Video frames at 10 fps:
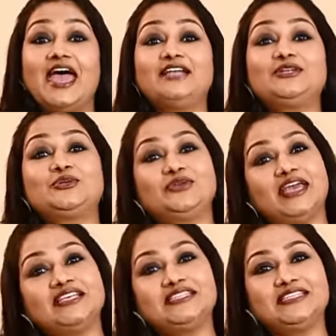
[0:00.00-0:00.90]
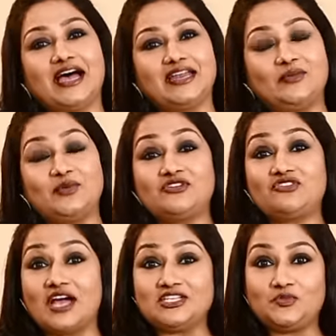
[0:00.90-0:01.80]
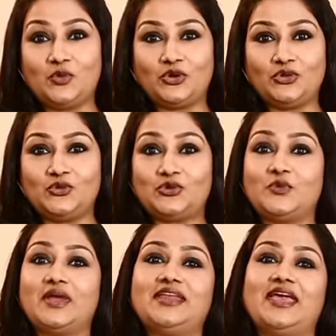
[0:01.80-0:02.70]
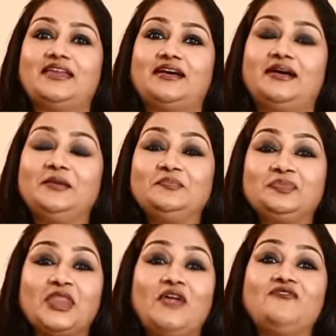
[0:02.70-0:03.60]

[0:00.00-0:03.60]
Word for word: and today's sari will transport you to an era